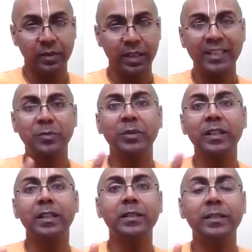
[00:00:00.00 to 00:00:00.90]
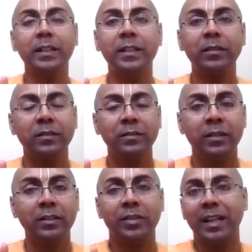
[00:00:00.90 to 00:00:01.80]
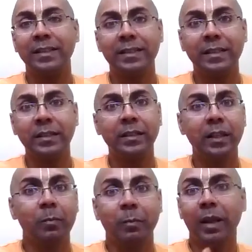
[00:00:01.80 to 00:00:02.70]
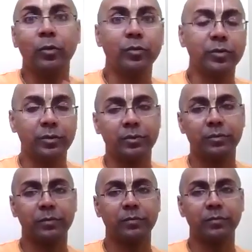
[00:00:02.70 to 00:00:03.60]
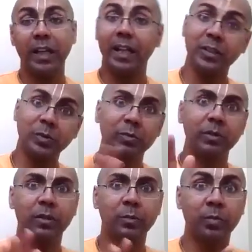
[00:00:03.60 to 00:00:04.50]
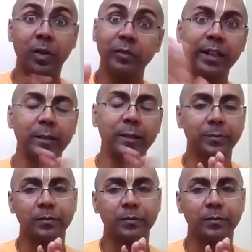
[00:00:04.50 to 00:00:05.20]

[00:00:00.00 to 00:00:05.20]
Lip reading: experiencing the transcendental mellows. They are expert, praveen.